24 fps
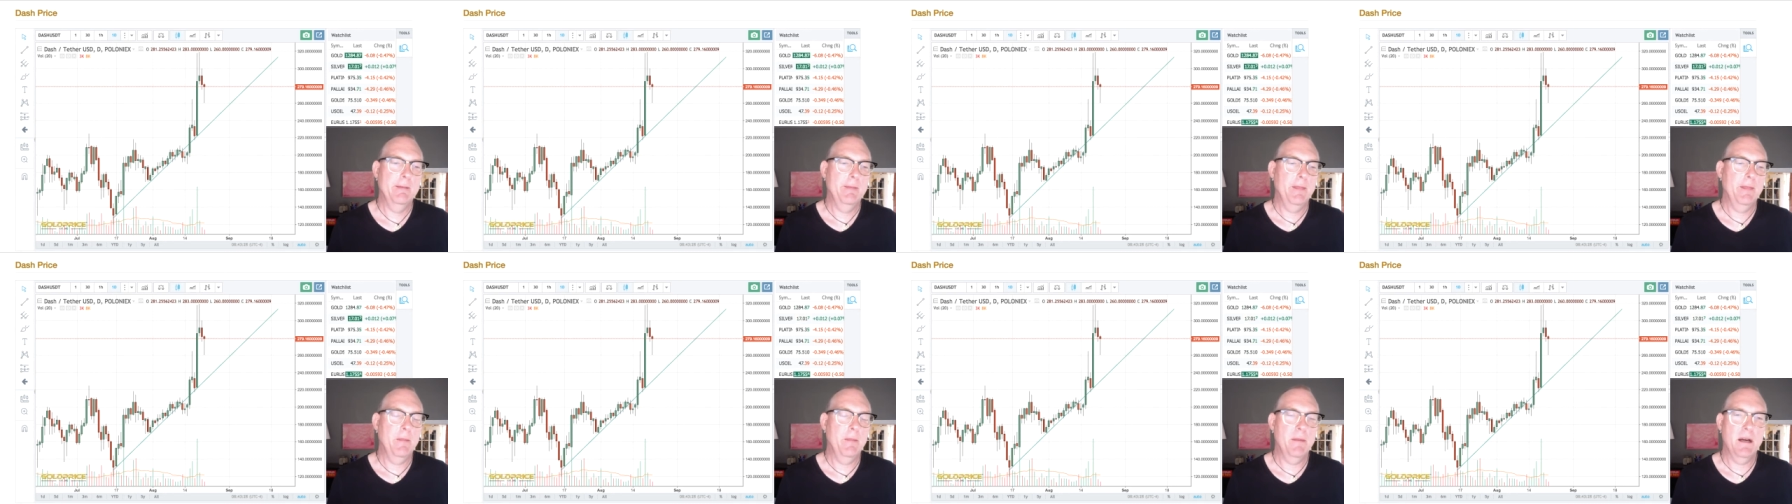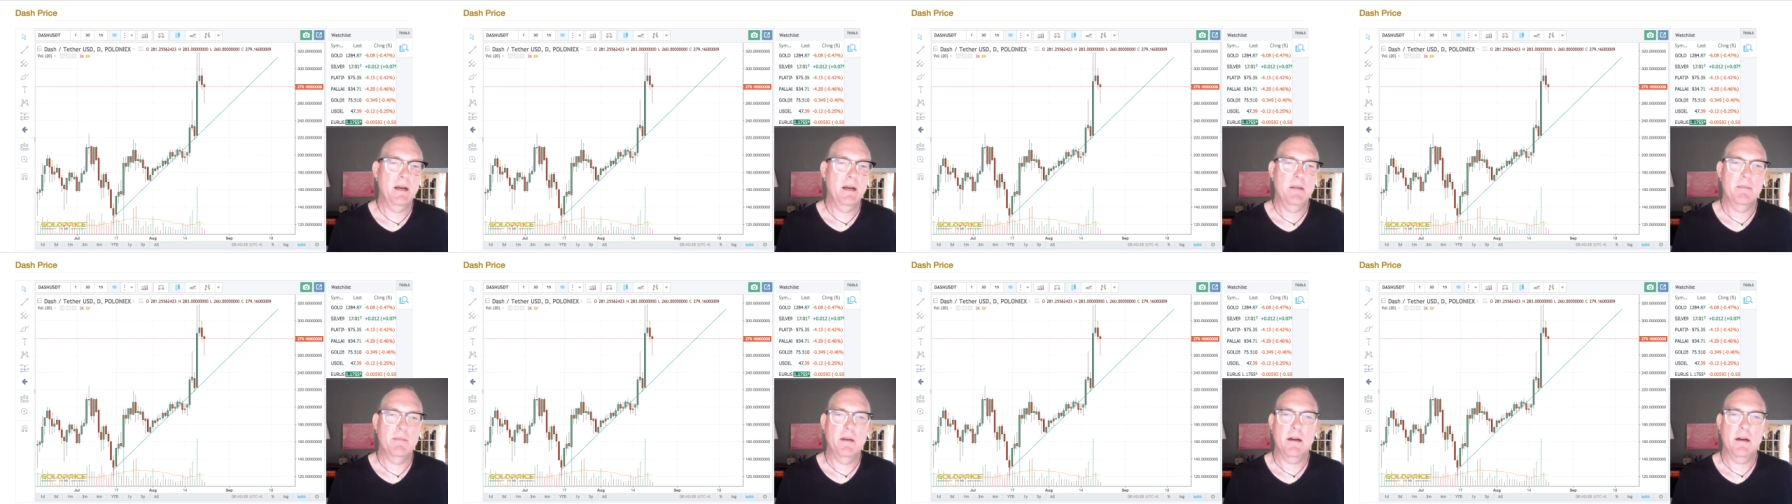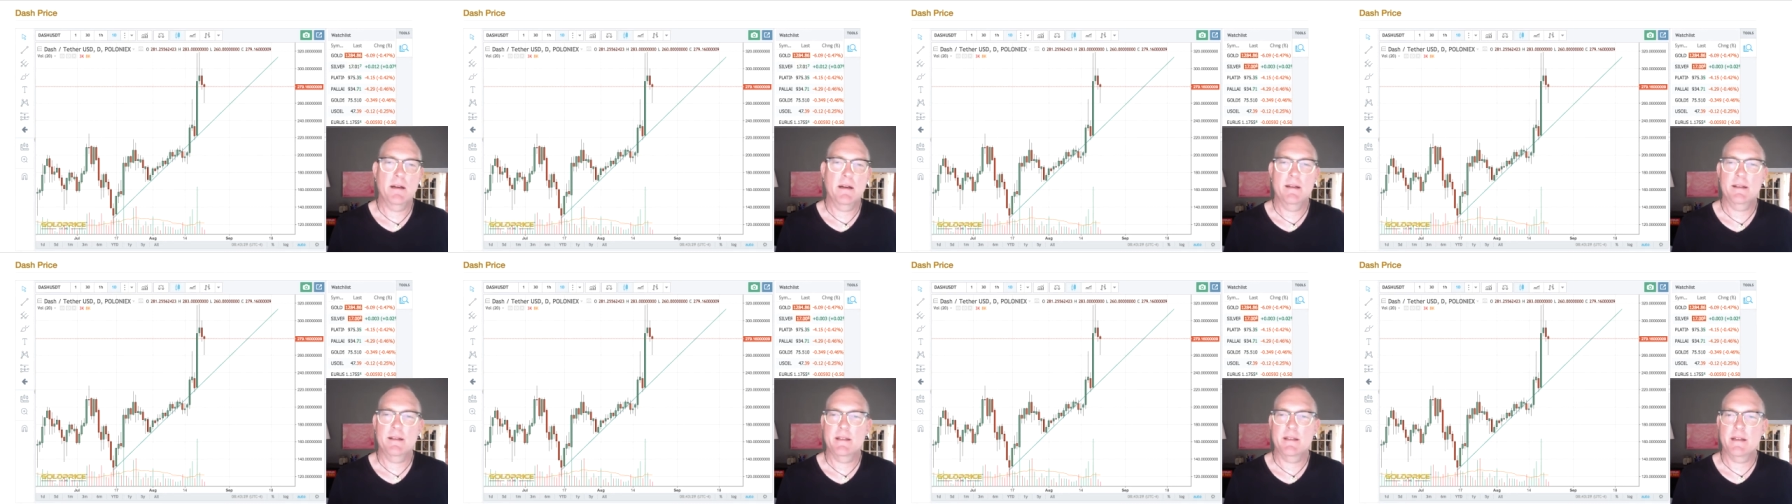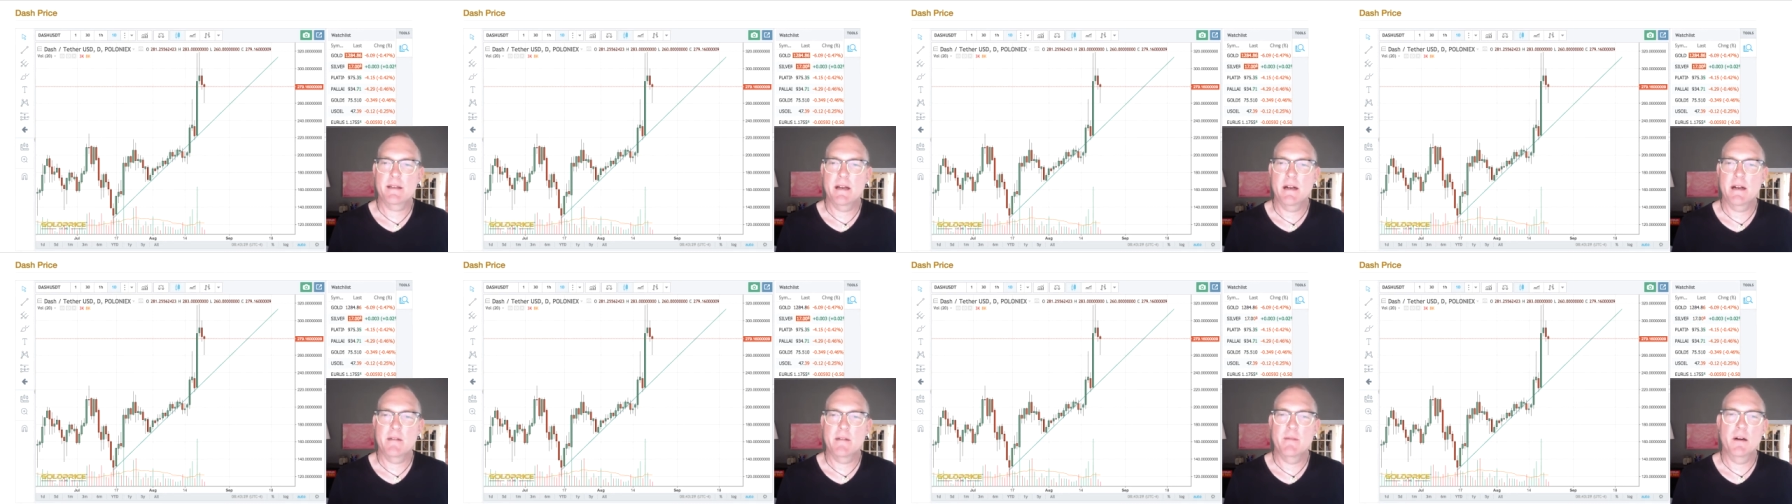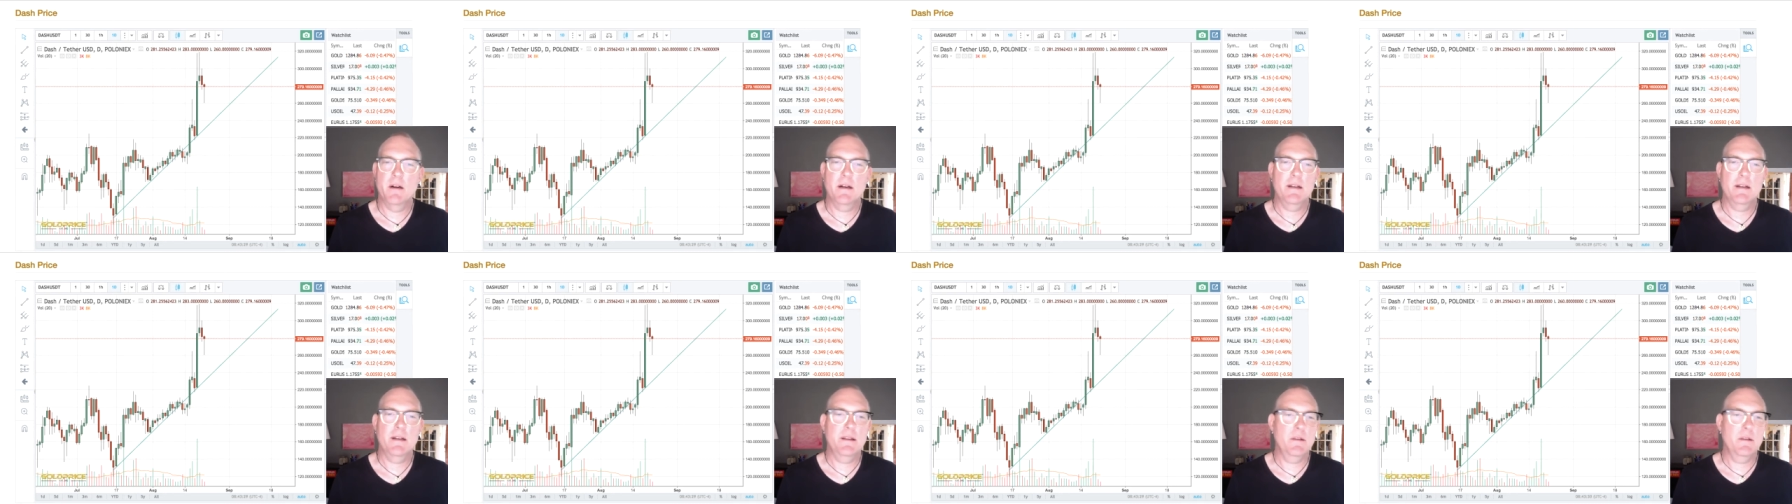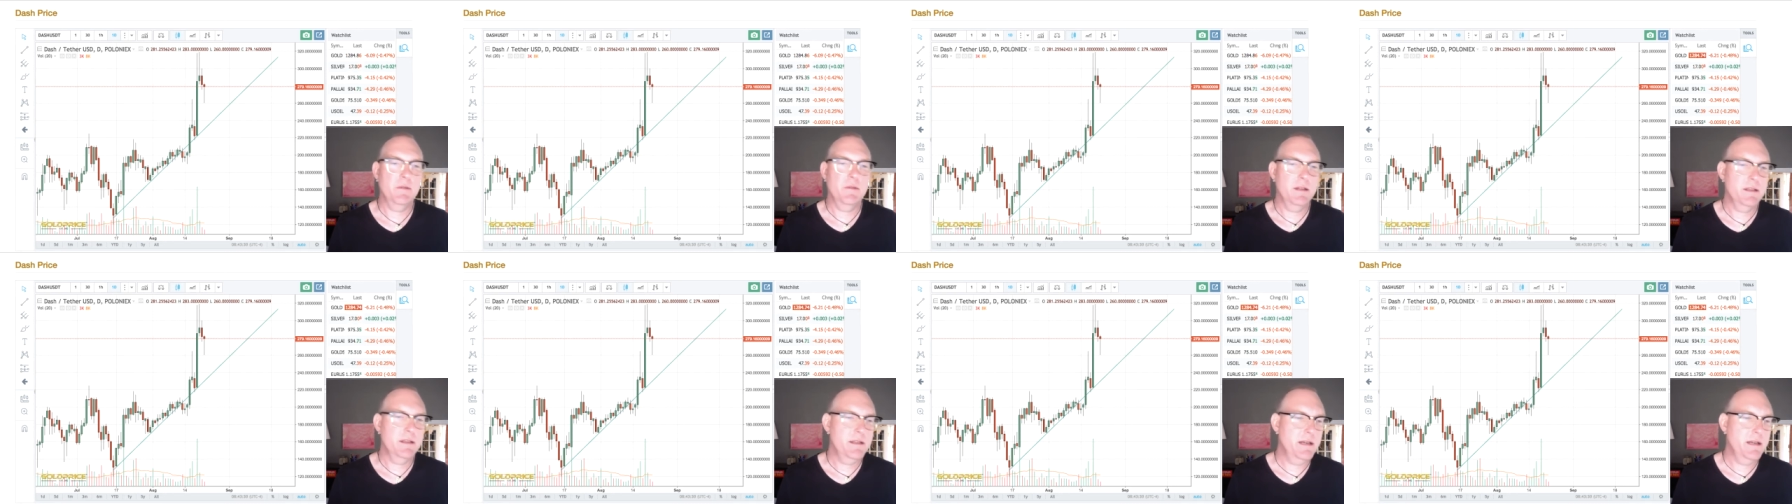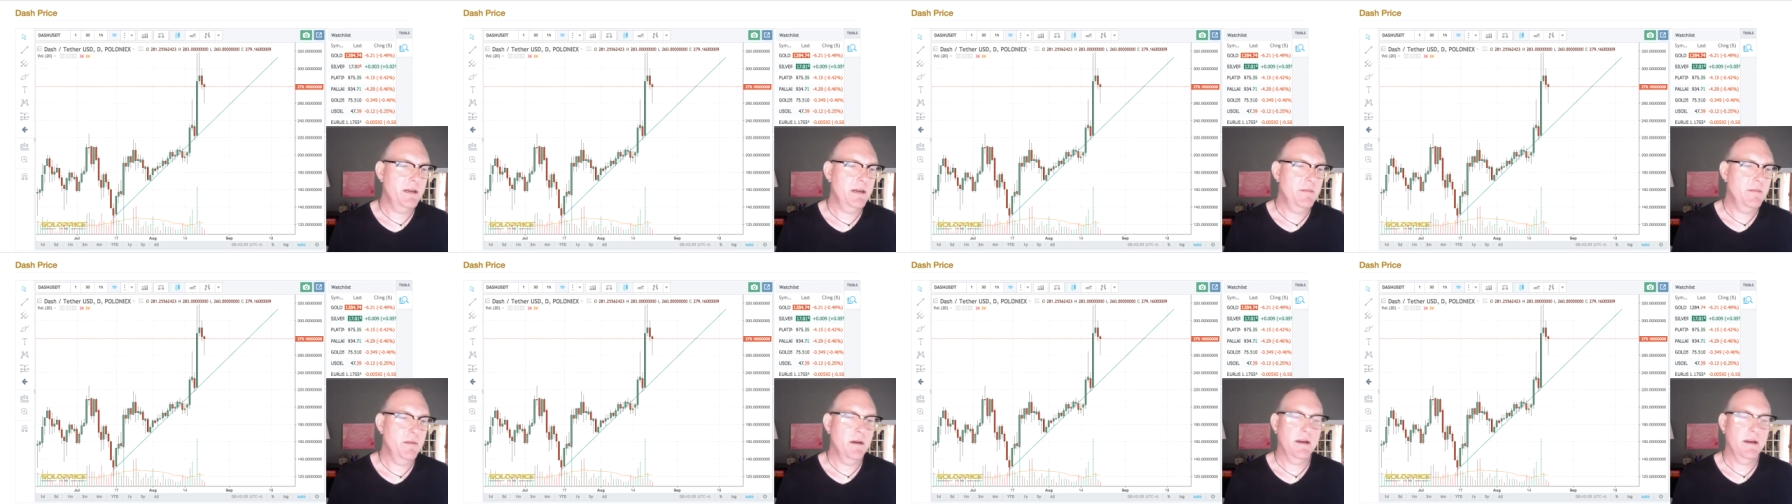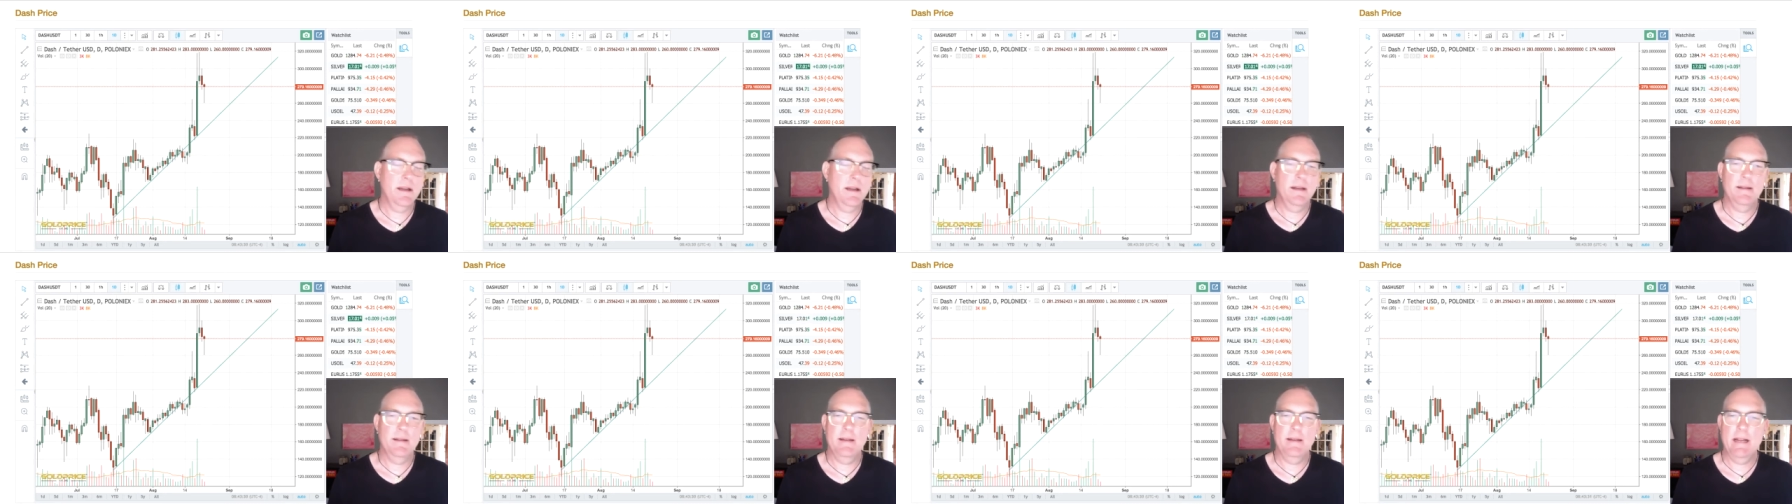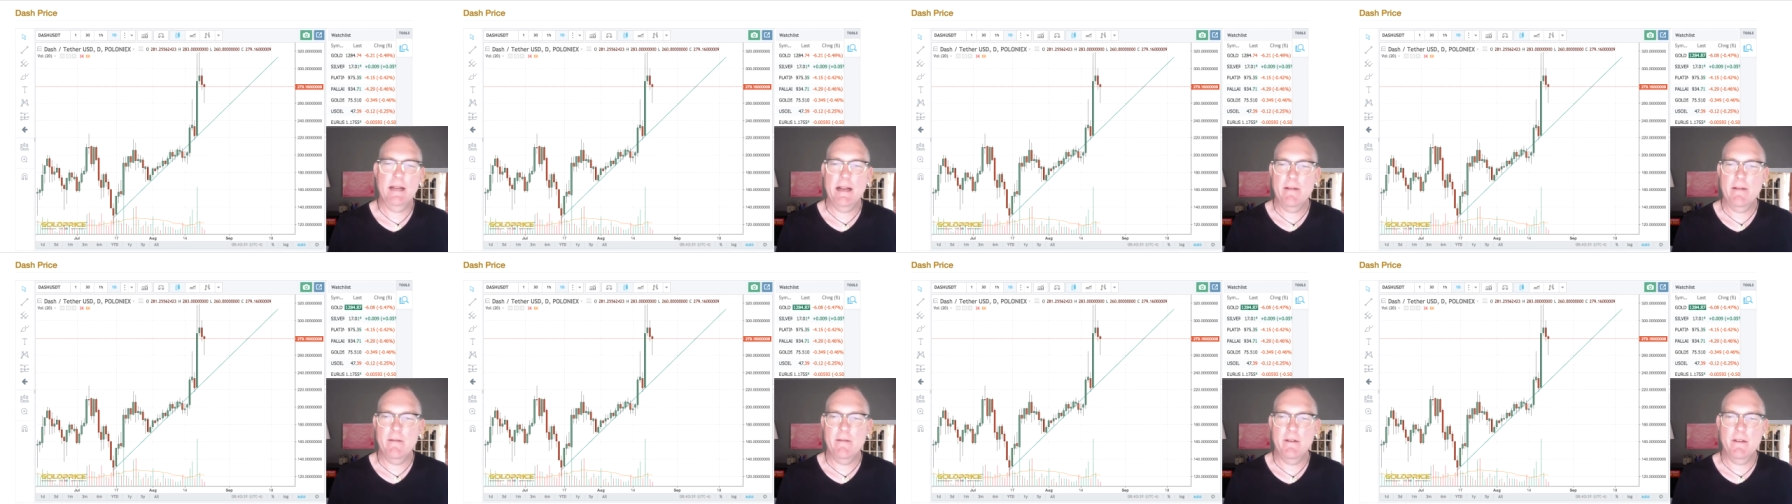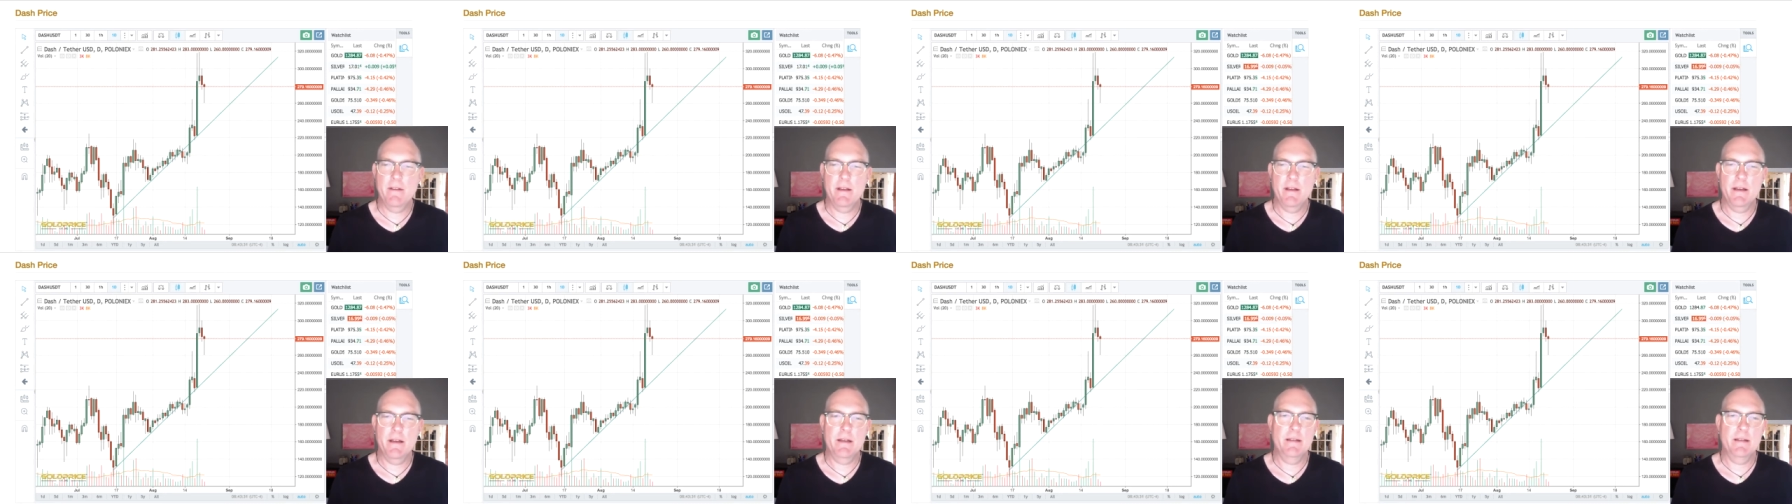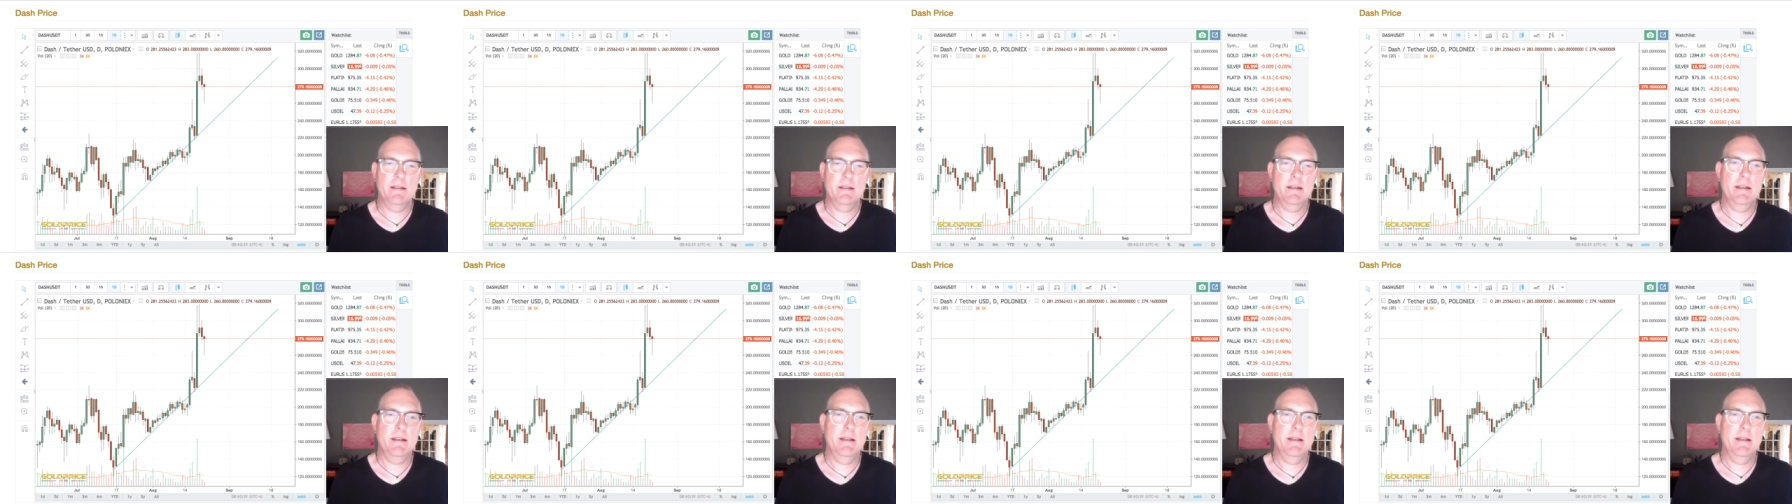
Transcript: The bond market, the stock market, the real estate market, everything.